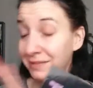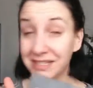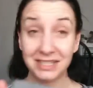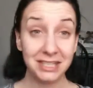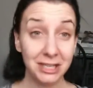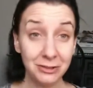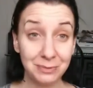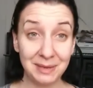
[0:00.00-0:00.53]

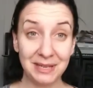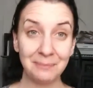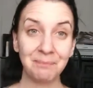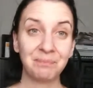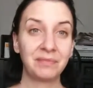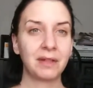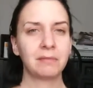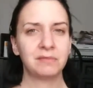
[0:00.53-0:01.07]
excuse me,
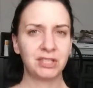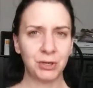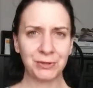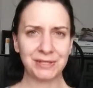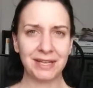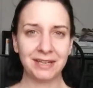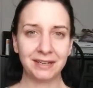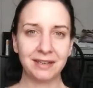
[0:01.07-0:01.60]
so
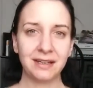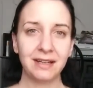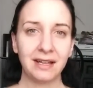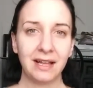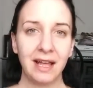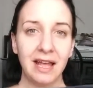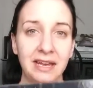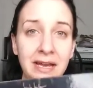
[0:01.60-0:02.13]
excited.
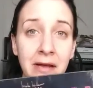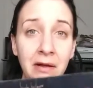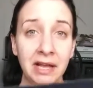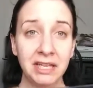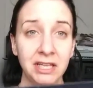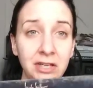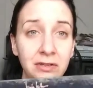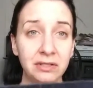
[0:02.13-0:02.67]
Now I
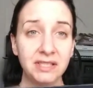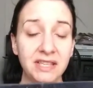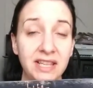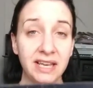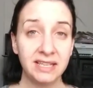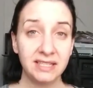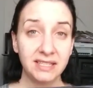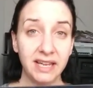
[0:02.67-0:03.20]
used
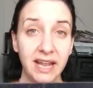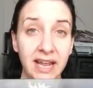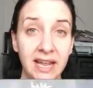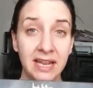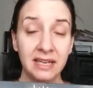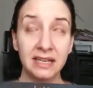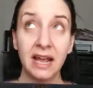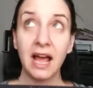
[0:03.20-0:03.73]
this
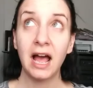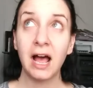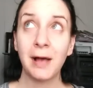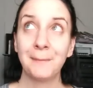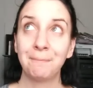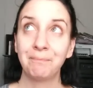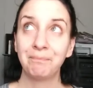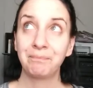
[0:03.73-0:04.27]
in
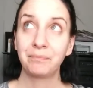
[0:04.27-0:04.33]
I